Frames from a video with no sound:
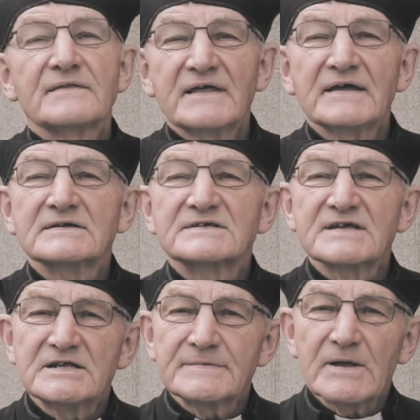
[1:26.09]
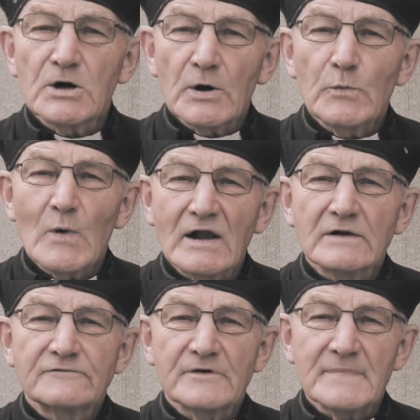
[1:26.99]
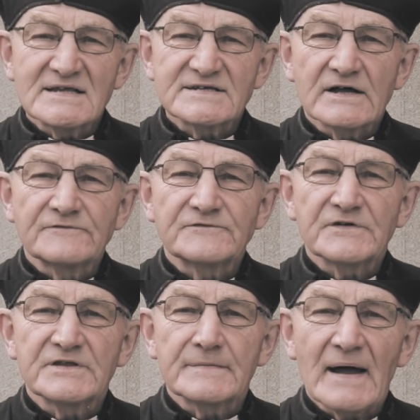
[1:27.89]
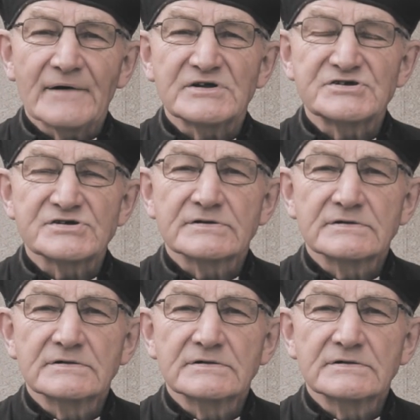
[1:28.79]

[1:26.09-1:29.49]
Things seemed to be going well for myself and the parish.